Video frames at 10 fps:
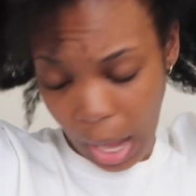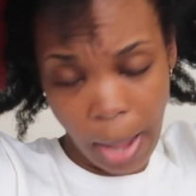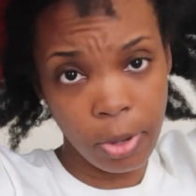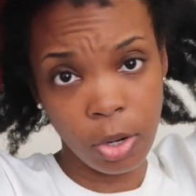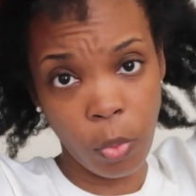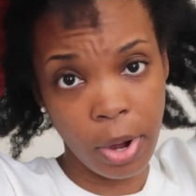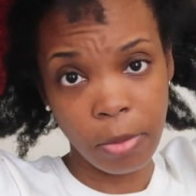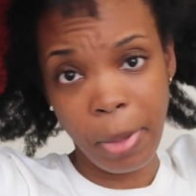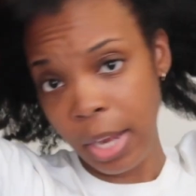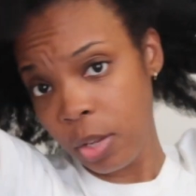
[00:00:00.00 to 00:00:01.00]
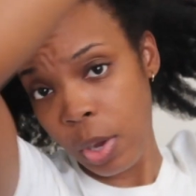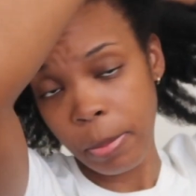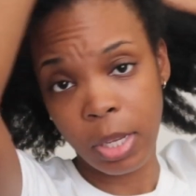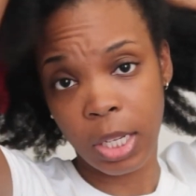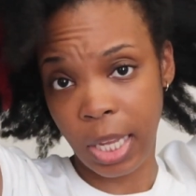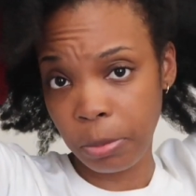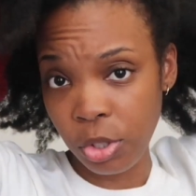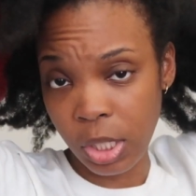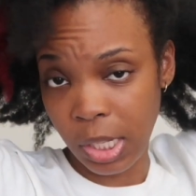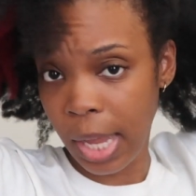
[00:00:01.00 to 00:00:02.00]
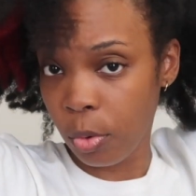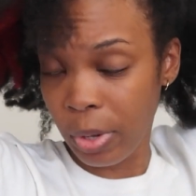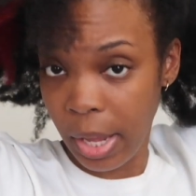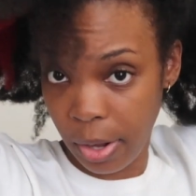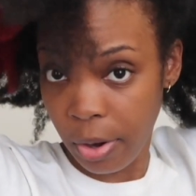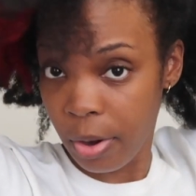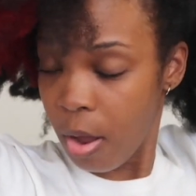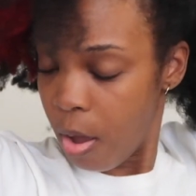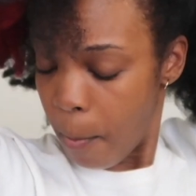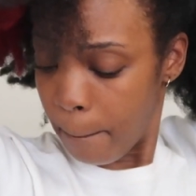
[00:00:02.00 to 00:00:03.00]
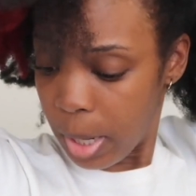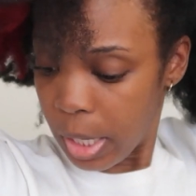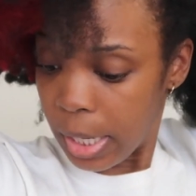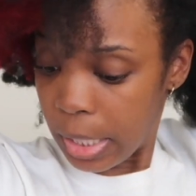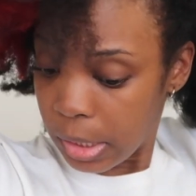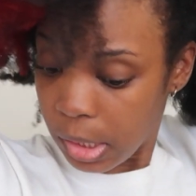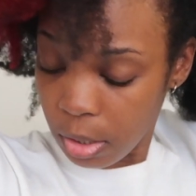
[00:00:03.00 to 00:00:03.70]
I'm gonna wear them anyway because I'm Tricks and I don't care. But